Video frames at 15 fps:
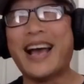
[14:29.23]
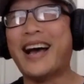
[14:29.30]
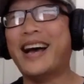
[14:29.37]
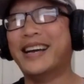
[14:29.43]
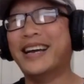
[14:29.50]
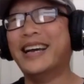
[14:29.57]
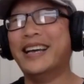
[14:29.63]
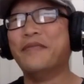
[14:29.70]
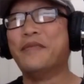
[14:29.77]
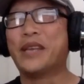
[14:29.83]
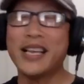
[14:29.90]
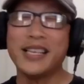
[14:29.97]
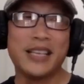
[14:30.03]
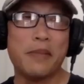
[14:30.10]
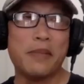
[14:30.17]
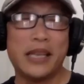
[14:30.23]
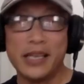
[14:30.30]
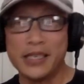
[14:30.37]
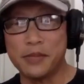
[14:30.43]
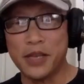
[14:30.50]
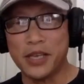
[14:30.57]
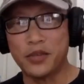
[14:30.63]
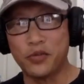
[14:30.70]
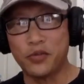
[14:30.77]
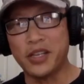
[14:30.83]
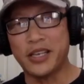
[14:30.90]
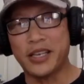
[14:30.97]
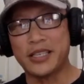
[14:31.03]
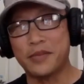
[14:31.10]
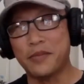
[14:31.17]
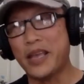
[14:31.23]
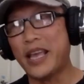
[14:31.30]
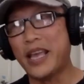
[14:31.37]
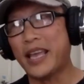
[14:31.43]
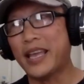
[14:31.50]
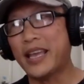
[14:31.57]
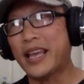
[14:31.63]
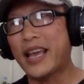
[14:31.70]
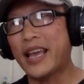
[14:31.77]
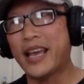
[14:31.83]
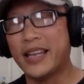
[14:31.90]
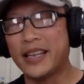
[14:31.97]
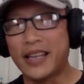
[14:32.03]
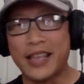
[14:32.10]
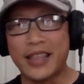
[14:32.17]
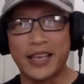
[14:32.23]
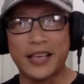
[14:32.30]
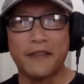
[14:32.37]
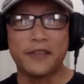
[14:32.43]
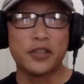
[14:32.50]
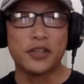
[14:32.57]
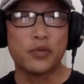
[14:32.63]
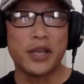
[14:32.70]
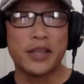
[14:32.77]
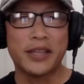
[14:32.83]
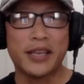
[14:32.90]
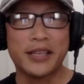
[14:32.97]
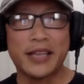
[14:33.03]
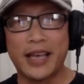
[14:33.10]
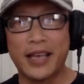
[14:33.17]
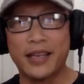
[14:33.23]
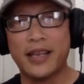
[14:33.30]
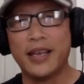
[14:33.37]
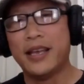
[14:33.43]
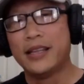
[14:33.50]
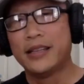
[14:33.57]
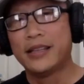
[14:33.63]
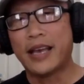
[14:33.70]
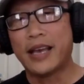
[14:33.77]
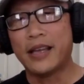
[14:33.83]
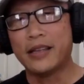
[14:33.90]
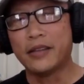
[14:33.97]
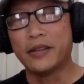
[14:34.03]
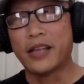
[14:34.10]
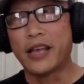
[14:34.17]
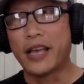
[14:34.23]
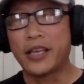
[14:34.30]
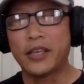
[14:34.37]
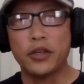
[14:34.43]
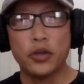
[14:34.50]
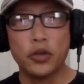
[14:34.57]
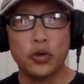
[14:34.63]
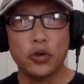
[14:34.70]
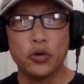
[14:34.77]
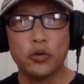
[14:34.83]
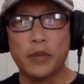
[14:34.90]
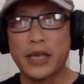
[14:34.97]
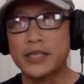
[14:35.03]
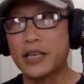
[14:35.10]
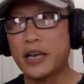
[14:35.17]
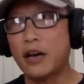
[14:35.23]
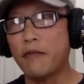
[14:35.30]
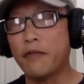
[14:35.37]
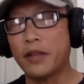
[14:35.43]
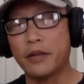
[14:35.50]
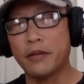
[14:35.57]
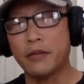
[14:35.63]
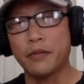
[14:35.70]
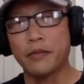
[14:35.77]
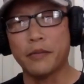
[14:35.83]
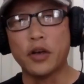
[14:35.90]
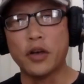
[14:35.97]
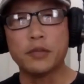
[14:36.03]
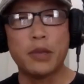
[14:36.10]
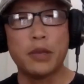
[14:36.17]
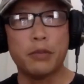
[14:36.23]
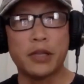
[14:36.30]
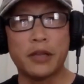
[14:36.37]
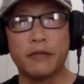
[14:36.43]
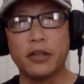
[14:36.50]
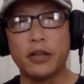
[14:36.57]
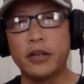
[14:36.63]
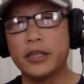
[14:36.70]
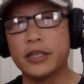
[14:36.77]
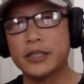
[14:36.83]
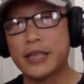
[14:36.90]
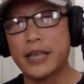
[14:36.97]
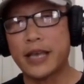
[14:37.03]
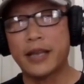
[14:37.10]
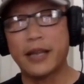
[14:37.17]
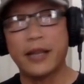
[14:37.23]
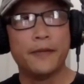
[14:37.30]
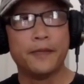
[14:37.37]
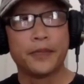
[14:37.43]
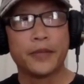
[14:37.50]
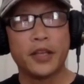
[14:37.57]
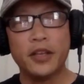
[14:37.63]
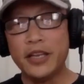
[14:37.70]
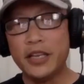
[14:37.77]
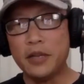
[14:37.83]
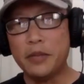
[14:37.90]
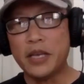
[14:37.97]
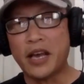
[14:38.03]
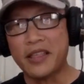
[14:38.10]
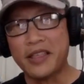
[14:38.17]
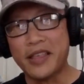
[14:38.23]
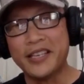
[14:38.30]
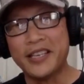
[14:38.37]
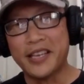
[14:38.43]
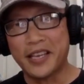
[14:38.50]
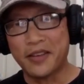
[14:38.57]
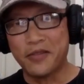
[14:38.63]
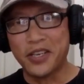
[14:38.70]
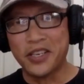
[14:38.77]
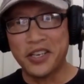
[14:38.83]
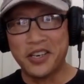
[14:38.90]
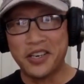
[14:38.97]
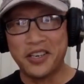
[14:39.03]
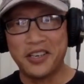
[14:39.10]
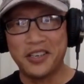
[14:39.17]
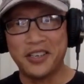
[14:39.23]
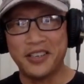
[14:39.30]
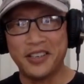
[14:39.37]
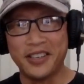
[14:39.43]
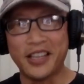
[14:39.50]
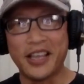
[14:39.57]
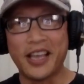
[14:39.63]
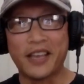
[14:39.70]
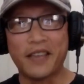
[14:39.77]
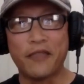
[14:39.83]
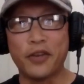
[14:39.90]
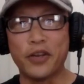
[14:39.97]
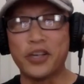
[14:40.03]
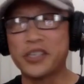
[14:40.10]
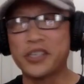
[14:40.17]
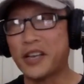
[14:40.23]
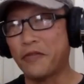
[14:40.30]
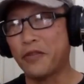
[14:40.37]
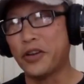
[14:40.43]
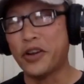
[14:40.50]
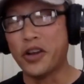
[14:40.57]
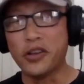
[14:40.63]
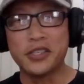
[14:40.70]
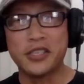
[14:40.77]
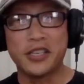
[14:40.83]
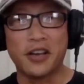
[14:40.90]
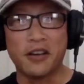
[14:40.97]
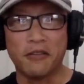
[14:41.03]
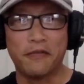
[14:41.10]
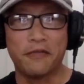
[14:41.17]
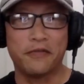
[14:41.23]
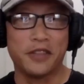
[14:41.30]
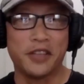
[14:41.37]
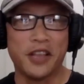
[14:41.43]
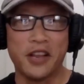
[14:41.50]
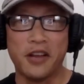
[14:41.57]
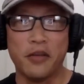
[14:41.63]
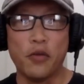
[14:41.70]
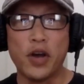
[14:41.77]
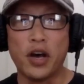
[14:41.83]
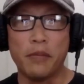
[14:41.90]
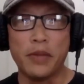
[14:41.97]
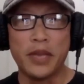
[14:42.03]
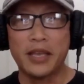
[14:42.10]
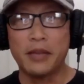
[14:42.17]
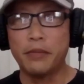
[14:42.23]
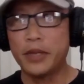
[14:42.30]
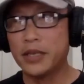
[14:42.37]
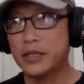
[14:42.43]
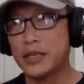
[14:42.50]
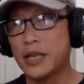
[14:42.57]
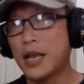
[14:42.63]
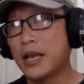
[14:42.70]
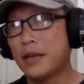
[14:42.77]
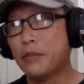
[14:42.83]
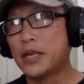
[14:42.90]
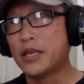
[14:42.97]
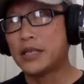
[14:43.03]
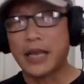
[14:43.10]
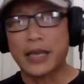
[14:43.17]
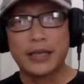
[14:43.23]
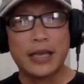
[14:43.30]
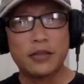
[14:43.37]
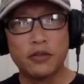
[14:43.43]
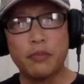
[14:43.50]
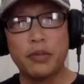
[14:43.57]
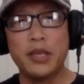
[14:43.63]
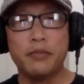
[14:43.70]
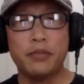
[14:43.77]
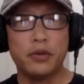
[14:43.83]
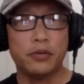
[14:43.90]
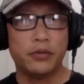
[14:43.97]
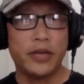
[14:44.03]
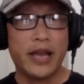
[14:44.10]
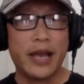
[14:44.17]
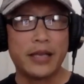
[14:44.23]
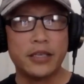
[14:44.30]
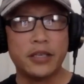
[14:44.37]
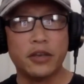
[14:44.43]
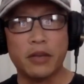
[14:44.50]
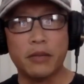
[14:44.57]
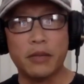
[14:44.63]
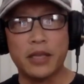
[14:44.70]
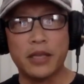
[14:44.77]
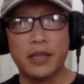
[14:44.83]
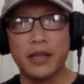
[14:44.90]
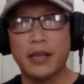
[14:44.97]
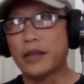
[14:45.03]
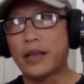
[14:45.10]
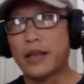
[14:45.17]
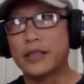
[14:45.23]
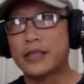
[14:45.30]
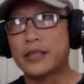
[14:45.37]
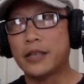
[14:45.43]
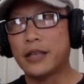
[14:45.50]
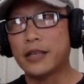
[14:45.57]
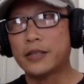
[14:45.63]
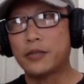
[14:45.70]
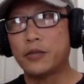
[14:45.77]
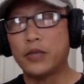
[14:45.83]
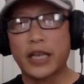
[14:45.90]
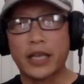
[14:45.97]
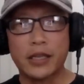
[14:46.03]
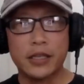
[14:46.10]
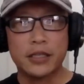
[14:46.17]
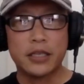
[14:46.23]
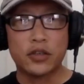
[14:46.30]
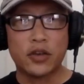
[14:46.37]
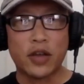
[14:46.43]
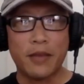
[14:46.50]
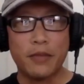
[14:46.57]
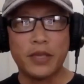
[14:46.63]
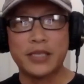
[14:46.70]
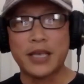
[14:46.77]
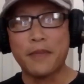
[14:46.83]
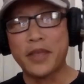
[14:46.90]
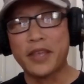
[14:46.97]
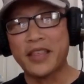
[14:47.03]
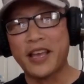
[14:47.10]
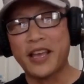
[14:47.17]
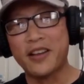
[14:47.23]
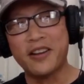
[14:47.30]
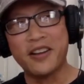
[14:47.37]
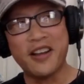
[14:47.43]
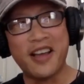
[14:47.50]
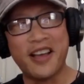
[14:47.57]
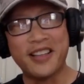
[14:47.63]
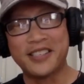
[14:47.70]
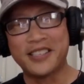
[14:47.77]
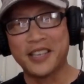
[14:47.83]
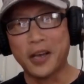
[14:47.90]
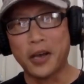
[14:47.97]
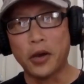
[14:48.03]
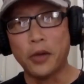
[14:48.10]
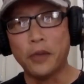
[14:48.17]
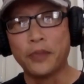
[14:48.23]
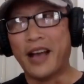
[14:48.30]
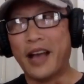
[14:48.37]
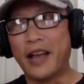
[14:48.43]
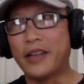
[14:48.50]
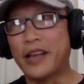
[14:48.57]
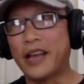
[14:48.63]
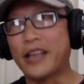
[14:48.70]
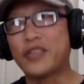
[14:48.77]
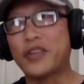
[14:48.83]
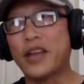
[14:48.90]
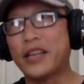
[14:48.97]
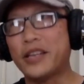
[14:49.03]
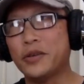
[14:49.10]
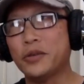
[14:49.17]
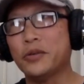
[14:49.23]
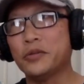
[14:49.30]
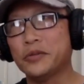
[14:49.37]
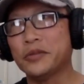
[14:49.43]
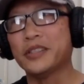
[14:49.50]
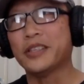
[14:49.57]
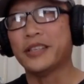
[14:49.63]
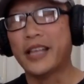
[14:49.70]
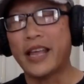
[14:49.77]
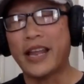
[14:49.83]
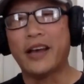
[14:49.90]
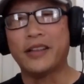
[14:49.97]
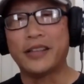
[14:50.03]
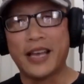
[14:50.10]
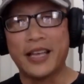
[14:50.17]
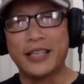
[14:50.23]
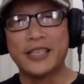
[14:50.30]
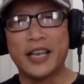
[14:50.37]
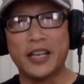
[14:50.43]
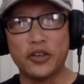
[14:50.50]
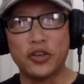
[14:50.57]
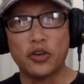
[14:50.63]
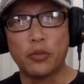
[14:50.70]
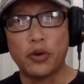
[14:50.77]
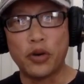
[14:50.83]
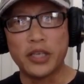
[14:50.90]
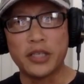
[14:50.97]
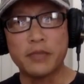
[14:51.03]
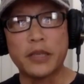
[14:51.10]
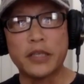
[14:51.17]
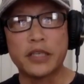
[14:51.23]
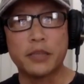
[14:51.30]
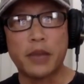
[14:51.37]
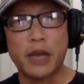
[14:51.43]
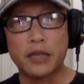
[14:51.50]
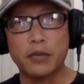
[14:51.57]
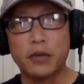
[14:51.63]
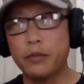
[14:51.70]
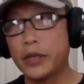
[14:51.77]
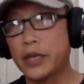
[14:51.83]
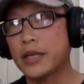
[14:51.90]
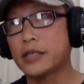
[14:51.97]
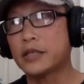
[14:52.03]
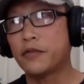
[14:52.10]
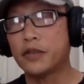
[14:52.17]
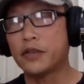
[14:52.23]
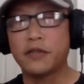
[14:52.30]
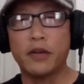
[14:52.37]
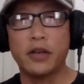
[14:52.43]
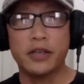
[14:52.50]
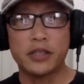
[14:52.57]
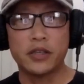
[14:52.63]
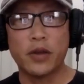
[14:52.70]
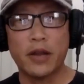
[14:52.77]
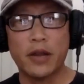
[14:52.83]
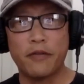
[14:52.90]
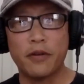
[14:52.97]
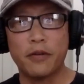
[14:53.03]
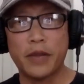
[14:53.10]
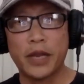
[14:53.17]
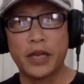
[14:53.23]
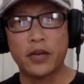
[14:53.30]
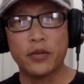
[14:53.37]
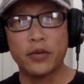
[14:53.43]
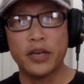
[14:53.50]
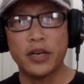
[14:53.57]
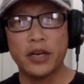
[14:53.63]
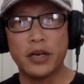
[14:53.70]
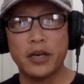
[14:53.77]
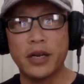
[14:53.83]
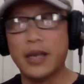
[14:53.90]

Yeah. Because I mean it's it's really it's me. And I think mm. if mm-hmm. there's one thing that that like you, myself, and most people have learned, it's that you need to be authentic when you're yeah. like for yourself for your own self you know yeah. well-being but it's but it's like that's what people react to i mean it's it's ridiculous to try and be something that you're not so i i try to let out that 10 year old boy as much as possible because first of all it's great for my career